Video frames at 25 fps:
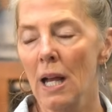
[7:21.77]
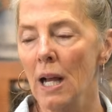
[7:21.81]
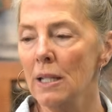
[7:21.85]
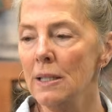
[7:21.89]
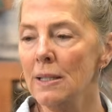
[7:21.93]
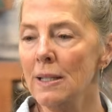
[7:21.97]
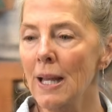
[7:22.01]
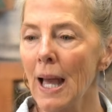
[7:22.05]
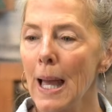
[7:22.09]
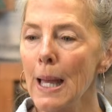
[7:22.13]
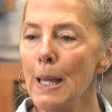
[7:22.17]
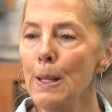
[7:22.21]

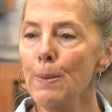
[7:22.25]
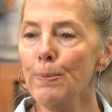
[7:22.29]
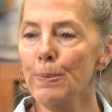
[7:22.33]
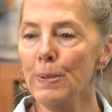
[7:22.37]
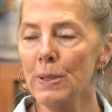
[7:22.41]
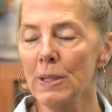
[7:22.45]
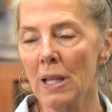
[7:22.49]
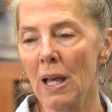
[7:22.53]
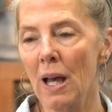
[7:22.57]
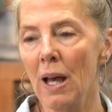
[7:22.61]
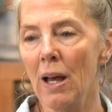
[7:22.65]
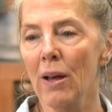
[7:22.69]

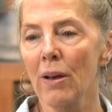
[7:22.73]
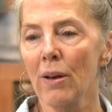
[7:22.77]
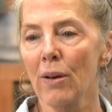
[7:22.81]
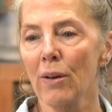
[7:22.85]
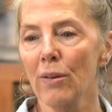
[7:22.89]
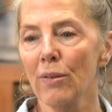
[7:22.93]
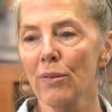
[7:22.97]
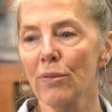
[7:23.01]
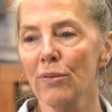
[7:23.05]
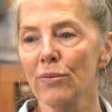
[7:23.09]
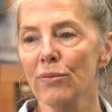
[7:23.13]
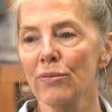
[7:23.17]
types
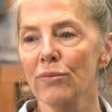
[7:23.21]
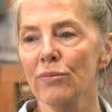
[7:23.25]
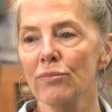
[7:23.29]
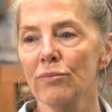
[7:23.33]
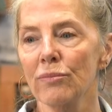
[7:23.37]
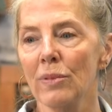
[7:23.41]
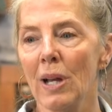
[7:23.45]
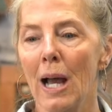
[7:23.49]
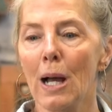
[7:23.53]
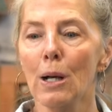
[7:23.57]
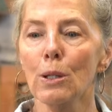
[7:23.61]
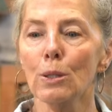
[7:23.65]
of
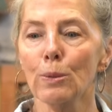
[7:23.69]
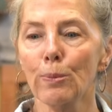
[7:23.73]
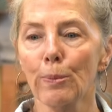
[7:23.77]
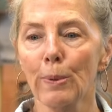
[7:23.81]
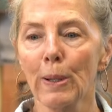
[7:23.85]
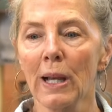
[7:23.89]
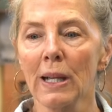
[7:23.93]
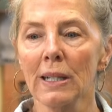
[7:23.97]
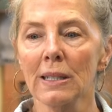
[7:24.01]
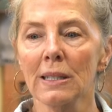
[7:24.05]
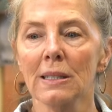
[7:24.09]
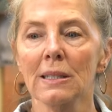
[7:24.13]

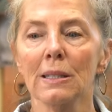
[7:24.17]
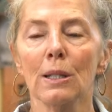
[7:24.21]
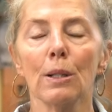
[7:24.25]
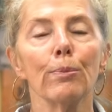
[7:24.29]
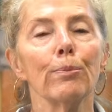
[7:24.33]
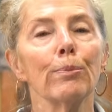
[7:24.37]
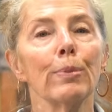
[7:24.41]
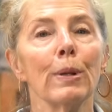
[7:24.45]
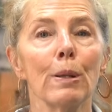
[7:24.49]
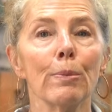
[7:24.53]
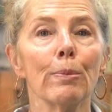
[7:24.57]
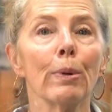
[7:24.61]
houseplants that
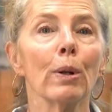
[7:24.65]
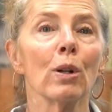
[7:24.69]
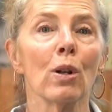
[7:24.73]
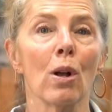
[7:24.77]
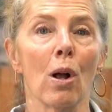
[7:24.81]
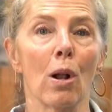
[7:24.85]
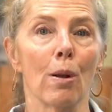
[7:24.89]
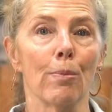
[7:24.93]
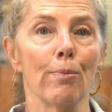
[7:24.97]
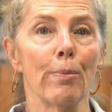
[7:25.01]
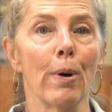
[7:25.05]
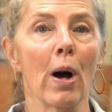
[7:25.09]
people
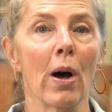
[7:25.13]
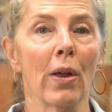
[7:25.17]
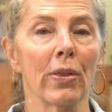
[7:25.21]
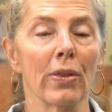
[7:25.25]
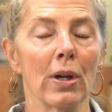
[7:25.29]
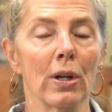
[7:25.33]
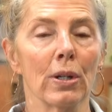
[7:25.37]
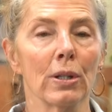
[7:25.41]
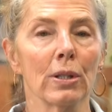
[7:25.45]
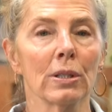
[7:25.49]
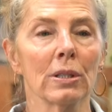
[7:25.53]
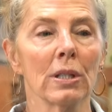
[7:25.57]
call
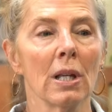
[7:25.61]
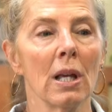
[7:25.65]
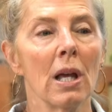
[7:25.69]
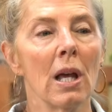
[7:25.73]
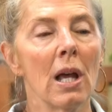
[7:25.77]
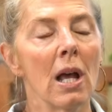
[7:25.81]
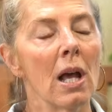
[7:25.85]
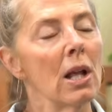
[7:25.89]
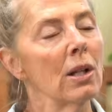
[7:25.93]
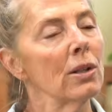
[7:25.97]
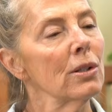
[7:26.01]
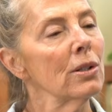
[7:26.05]
pothos.
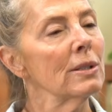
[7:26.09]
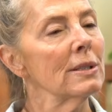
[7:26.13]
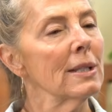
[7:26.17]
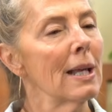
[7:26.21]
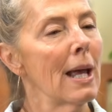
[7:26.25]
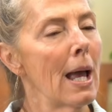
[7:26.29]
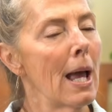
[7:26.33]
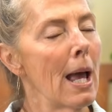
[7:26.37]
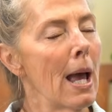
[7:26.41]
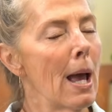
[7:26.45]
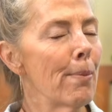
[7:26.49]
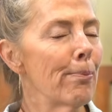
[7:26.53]
There's
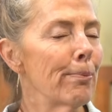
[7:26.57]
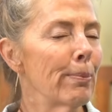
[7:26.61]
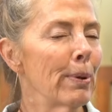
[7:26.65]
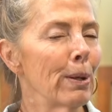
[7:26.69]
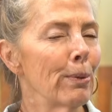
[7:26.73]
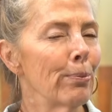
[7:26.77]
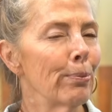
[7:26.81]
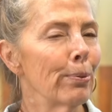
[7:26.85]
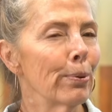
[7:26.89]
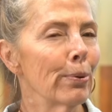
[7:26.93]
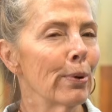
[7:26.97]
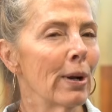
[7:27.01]

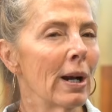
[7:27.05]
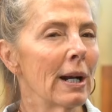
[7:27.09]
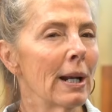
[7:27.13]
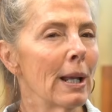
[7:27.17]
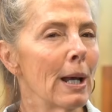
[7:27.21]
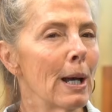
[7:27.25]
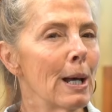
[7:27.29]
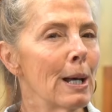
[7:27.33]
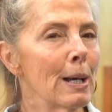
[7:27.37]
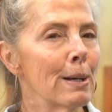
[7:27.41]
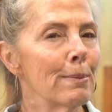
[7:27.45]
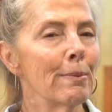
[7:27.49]

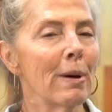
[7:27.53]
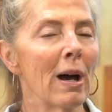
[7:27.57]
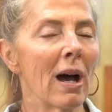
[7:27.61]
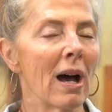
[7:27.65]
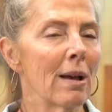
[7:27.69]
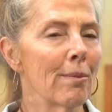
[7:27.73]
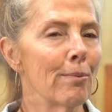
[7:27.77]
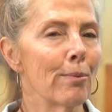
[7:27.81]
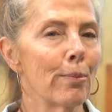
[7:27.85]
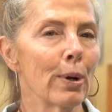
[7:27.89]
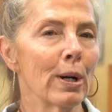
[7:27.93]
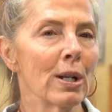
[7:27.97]
epiprenum,
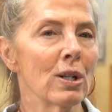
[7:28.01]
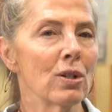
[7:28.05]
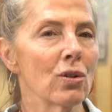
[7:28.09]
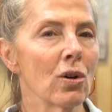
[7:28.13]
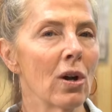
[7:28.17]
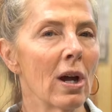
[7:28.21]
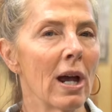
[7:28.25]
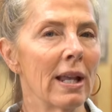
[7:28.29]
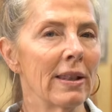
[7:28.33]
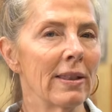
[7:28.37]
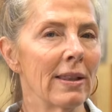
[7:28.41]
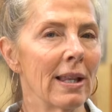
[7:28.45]
I'm pretty
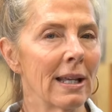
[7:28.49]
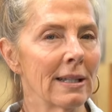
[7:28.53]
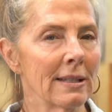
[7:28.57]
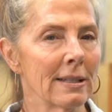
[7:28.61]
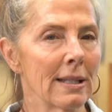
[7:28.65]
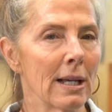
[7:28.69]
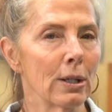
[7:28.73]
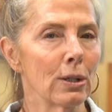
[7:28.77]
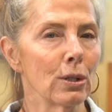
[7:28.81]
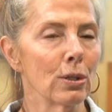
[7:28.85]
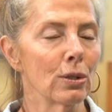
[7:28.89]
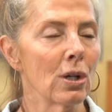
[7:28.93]
sure that's
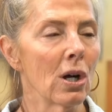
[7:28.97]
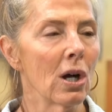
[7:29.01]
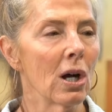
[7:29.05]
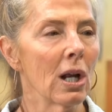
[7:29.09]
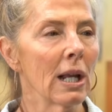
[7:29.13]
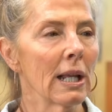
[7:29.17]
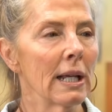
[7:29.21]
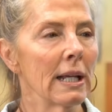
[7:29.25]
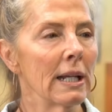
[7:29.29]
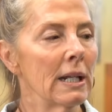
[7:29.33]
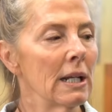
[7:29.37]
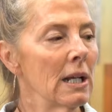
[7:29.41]
how you call
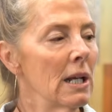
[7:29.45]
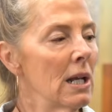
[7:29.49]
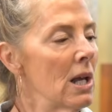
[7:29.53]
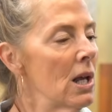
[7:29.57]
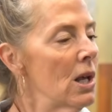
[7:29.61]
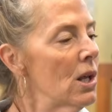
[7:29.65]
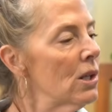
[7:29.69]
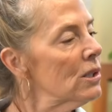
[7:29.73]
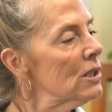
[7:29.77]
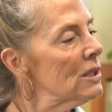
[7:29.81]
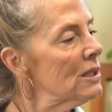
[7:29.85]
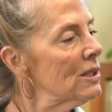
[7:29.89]
it.
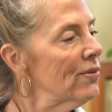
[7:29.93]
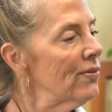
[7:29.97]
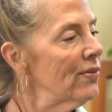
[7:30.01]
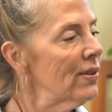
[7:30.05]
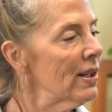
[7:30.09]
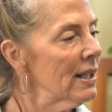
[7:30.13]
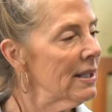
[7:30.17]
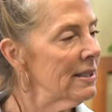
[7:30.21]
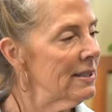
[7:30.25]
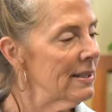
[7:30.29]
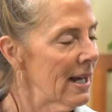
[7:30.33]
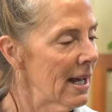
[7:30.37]
There's
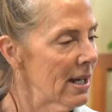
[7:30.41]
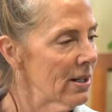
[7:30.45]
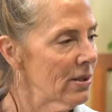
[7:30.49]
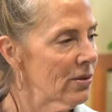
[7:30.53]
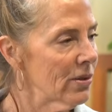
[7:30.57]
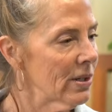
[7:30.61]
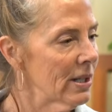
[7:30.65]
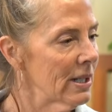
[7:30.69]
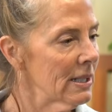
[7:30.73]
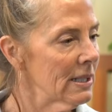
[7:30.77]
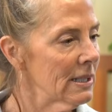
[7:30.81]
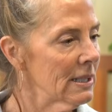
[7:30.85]

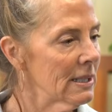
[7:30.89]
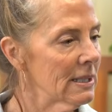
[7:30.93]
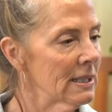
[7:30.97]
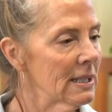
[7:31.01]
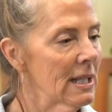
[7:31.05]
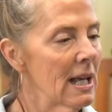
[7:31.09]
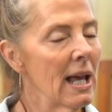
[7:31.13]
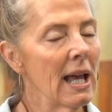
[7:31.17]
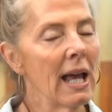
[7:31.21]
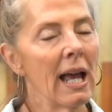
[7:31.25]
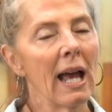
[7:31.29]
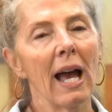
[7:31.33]
philodendrons,
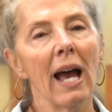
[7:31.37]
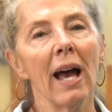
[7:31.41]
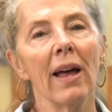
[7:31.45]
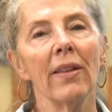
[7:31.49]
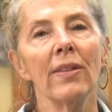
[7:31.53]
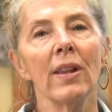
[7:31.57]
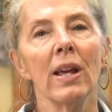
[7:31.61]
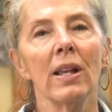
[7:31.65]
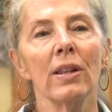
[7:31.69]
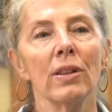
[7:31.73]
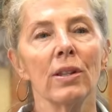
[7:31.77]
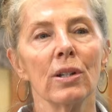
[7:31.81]
and
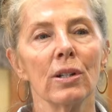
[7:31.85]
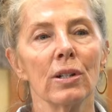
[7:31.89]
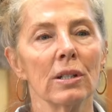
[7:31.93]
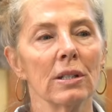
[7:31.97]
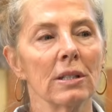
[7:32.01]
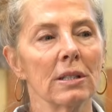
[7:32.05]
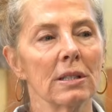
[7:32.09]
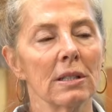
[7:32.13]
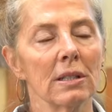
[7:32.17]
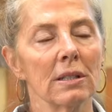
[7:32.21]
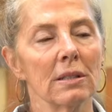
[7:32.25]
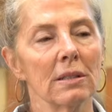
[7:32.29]
then
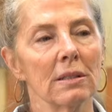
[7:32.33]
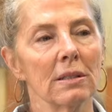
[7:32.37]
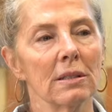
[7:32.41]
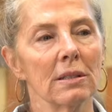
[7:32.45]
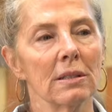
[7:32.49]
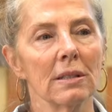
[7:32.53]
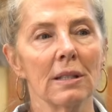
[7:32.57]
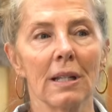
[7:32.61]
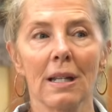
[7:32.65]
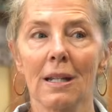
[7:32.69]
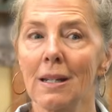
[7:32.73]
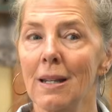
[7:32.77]
there's
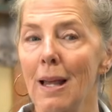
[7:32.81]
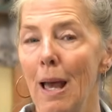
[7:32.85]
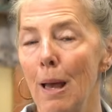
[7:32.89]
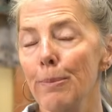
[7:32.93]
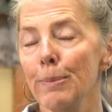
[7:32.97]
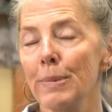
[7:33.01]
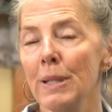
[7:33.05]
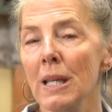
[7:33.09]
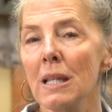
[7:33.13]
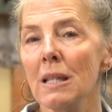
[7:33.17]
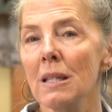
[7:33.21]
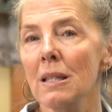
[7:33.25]

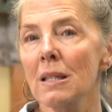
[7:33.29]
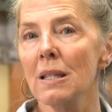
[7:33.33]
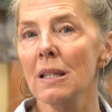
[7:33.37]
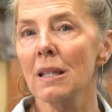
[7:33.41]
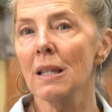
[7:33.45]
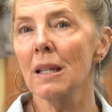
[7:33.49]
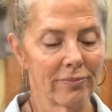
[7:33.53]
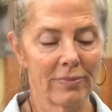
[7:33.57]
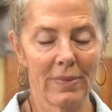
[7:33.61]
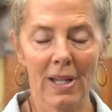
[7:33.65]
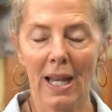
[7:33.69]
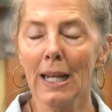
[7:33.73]
Scindapsus.
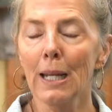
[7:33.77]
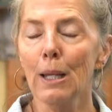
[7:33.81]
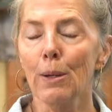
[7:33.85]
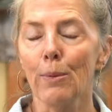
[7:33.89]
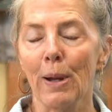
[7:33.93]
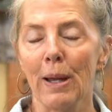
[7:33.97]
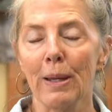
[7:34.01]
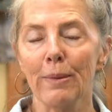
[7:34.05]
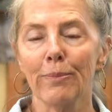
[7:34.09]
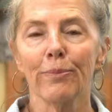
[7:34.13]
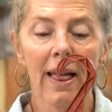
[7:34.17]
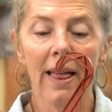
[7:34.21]

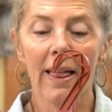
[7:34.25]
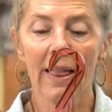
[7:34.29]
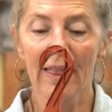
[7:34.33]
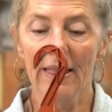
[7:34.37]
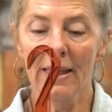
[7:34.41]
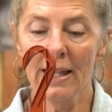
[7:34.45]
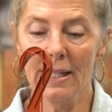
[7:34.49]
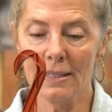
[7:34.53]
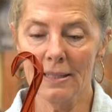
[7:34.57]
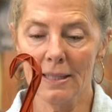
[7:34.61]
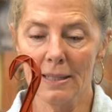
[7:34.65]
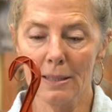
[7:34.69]
Anyway,
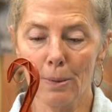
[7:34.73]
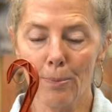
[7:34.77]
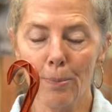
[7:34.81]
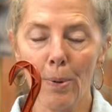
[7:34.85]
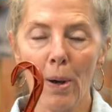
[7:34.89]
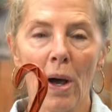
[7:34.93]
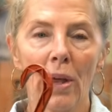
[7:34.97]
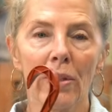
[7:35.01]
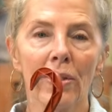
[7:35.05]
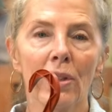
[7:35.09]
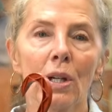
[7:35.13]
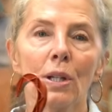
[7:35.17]
this is a
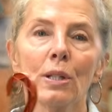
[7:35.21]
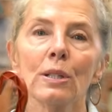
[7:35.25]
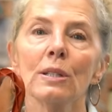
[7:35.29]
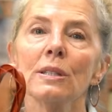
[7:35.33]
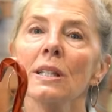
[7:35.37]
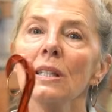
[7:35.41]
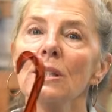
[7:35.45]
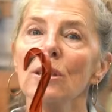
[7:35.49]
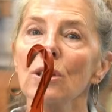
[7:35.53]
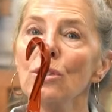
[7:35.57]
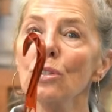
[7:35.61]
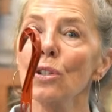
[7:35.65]
pothos.
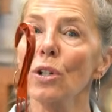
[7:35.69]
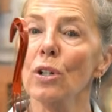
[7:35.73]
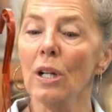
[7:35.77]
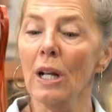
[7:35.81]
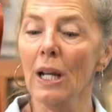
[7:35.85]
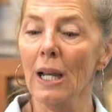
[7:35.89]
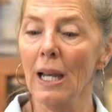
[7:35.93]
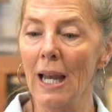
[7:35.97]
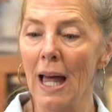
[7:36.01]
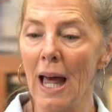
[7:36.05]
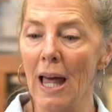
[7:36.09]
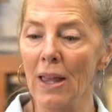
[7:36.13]
This is your
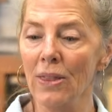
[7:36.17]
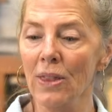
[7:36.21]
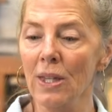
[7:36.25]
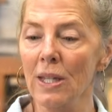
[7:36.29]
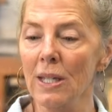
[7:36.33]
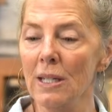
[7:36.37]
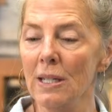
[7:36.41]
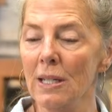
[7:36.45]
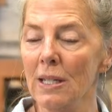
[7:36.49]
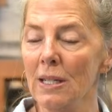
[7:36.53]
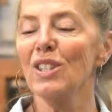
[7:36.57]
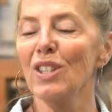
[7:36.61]

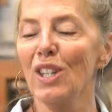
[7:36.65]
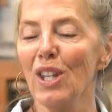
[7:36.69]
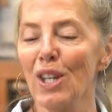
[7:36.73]
classic